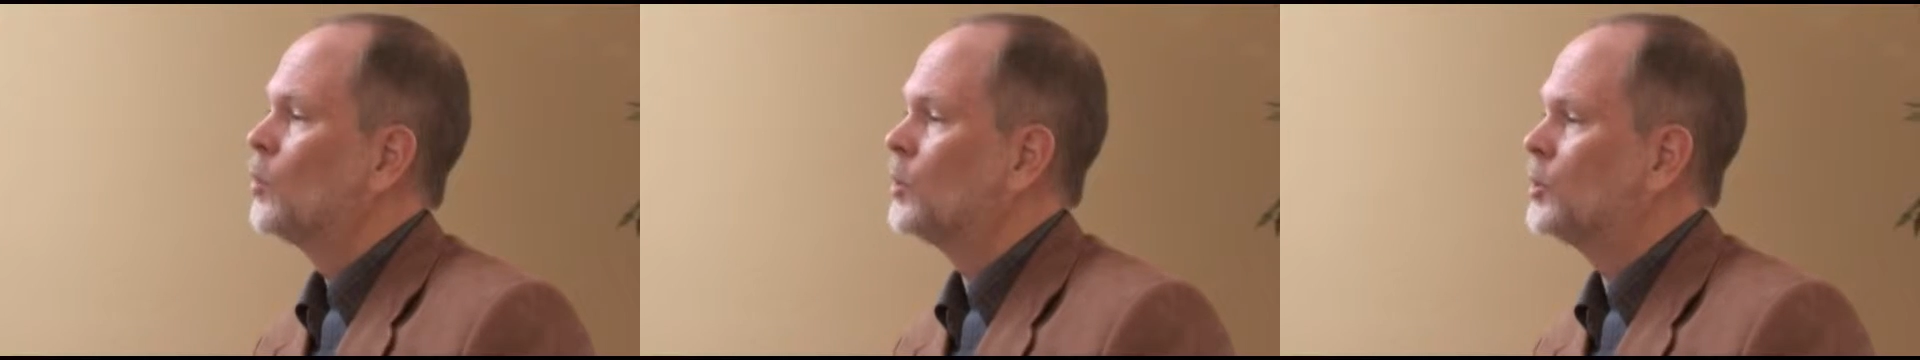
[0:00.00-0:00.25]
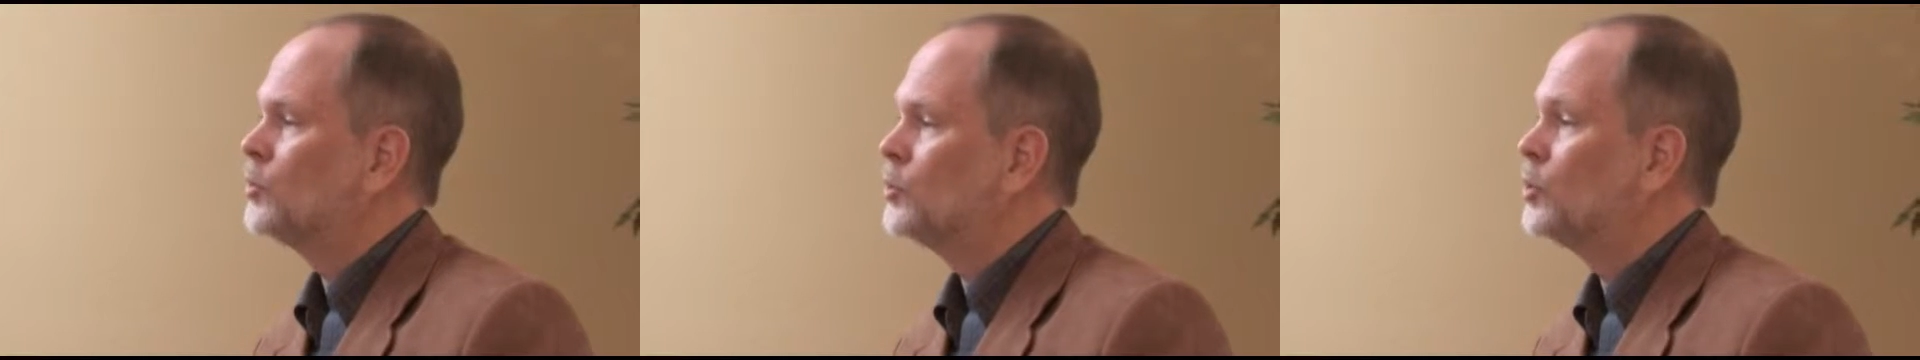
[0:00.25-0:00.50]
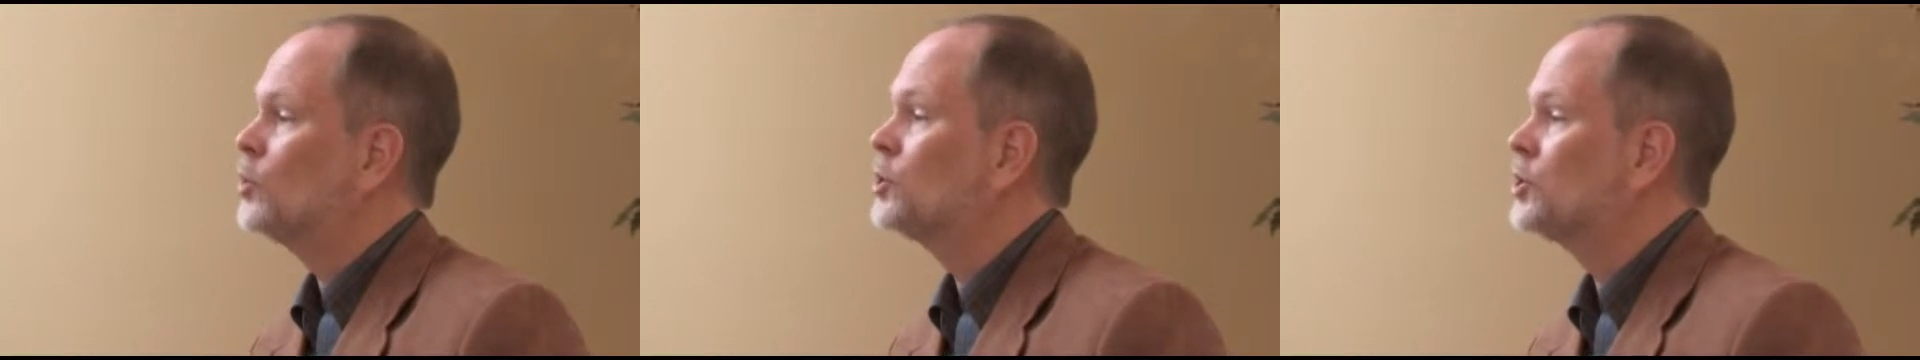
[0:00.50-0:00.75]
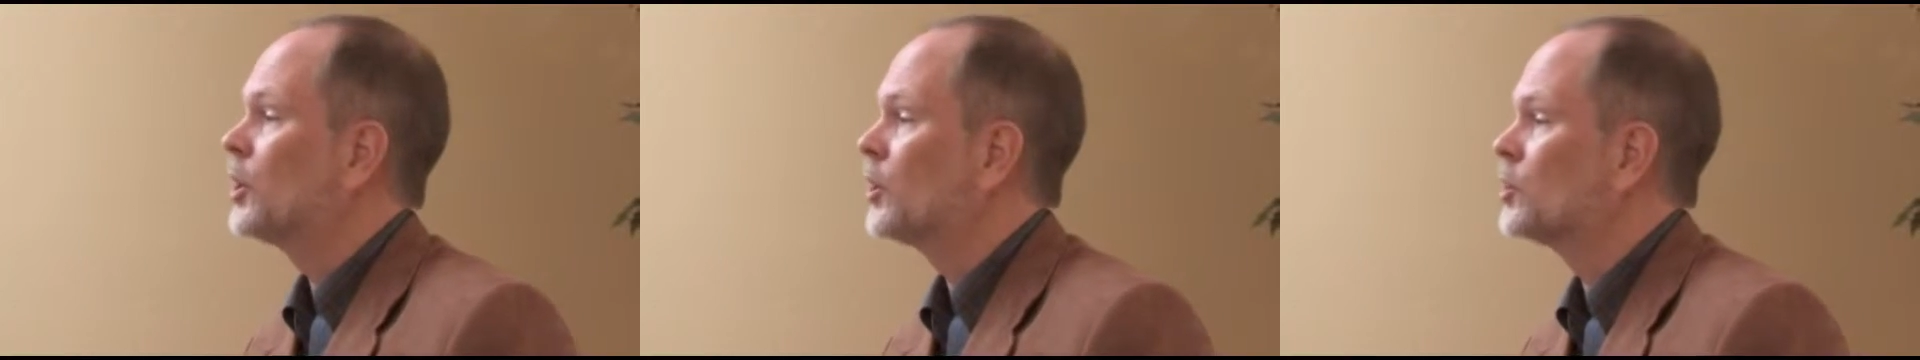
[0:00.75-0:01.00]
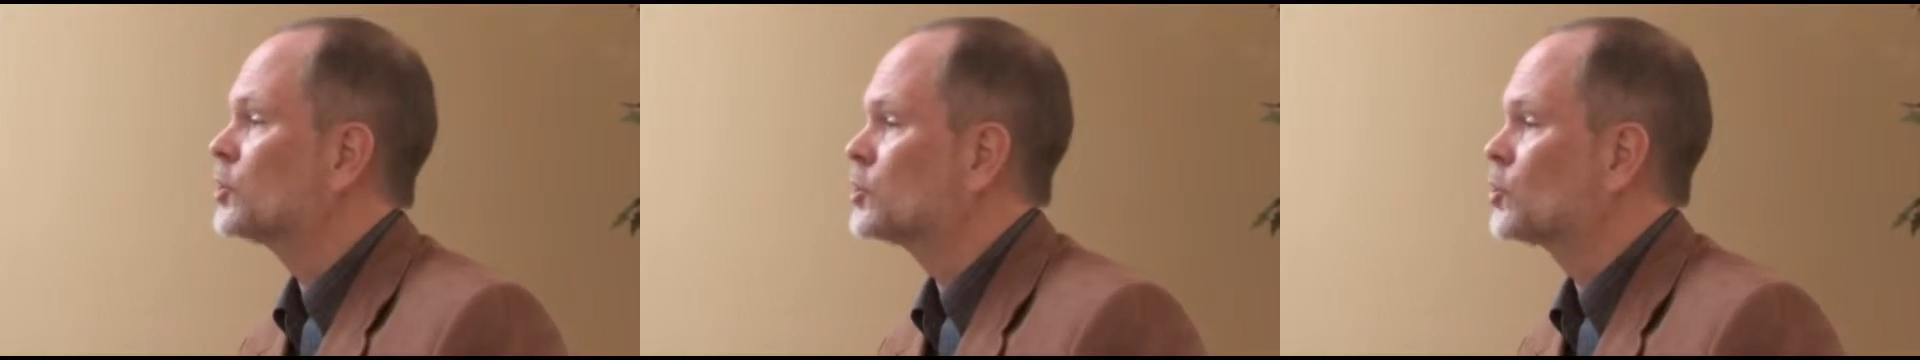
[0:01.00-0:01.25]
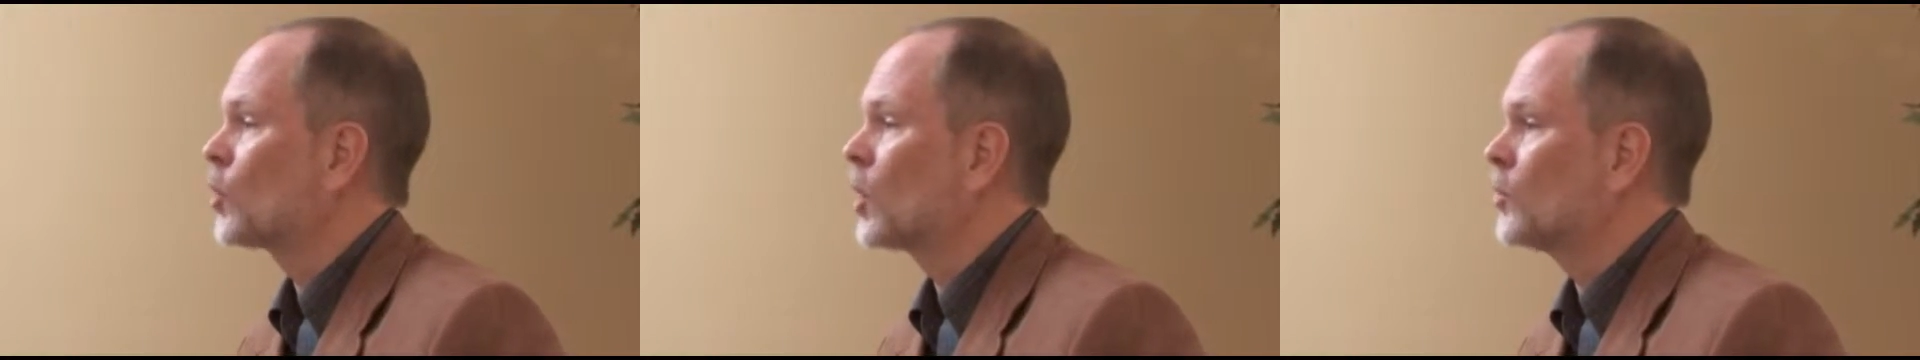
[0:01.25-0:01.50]
when you do share your
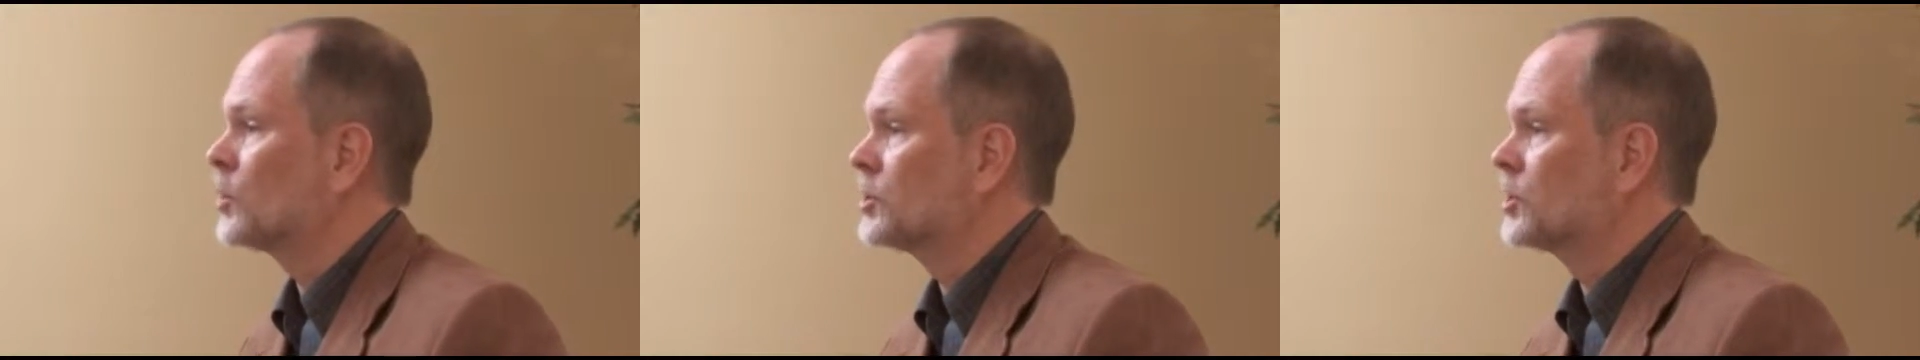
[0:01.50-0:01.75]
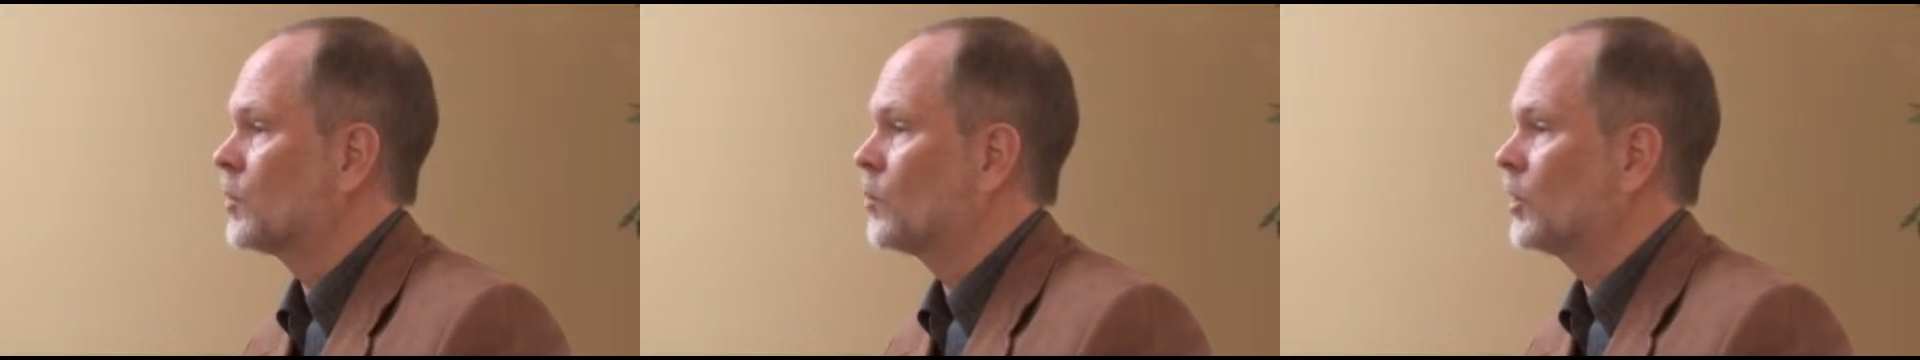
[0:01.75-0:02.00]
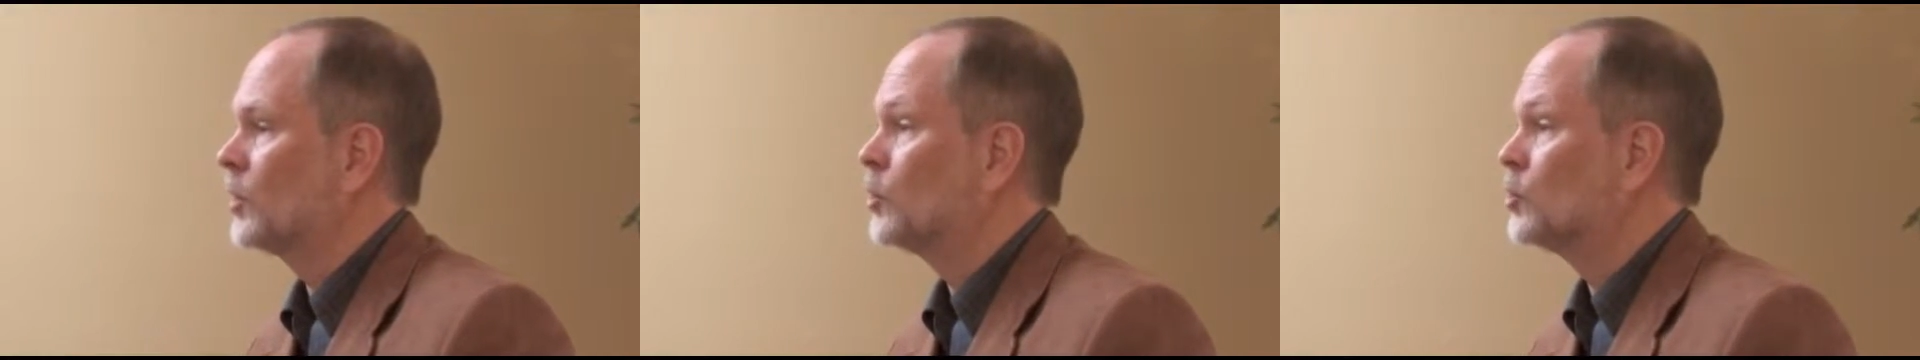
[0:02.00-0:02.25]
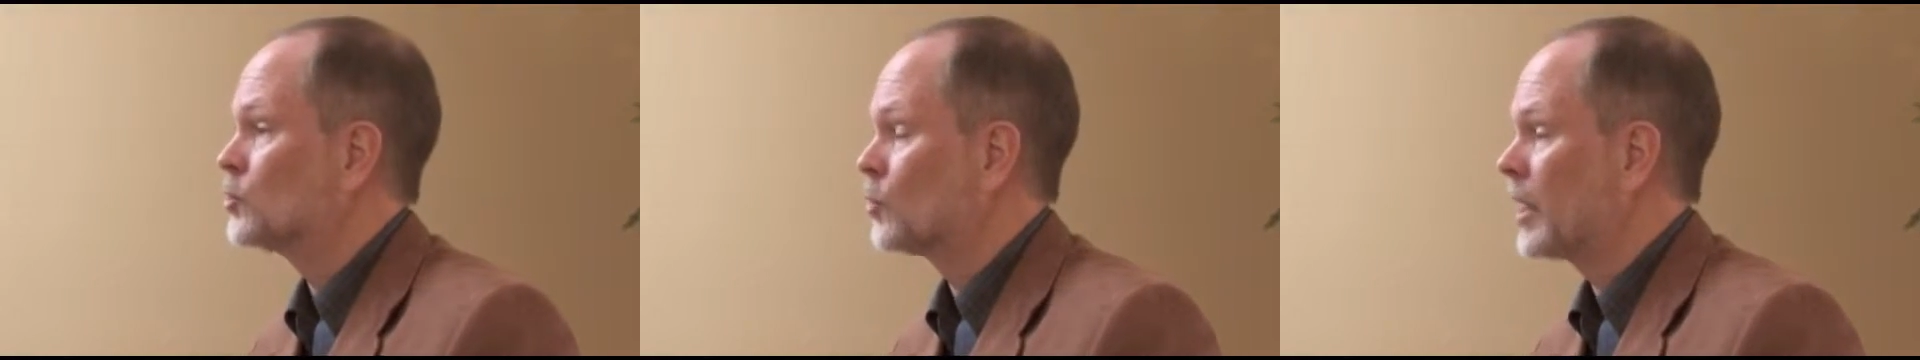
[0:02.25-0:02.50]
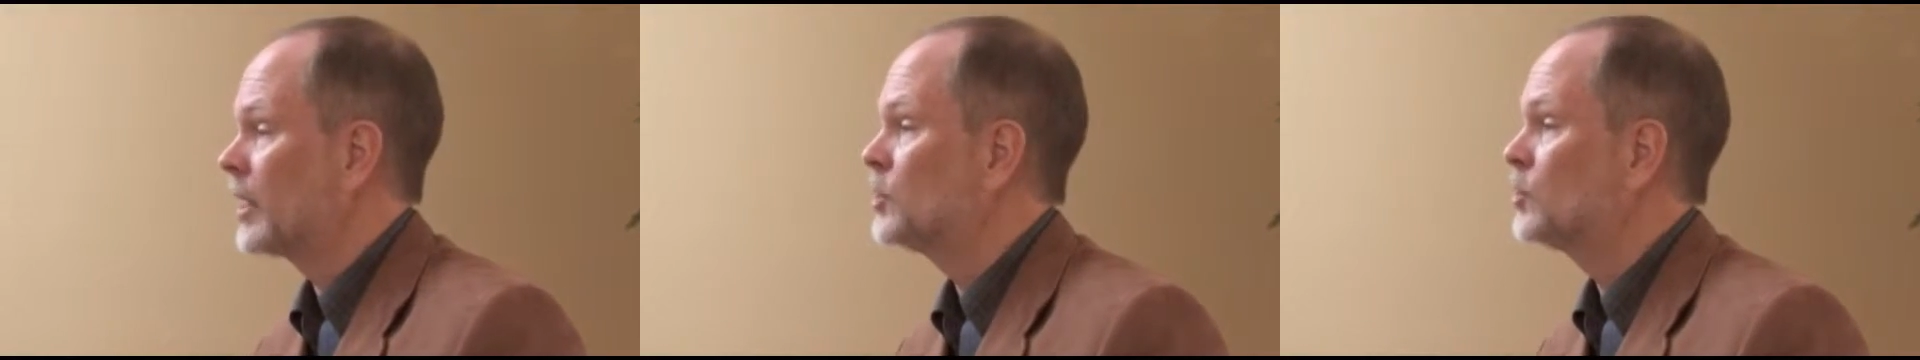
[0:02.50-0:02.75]
story with someone who's ready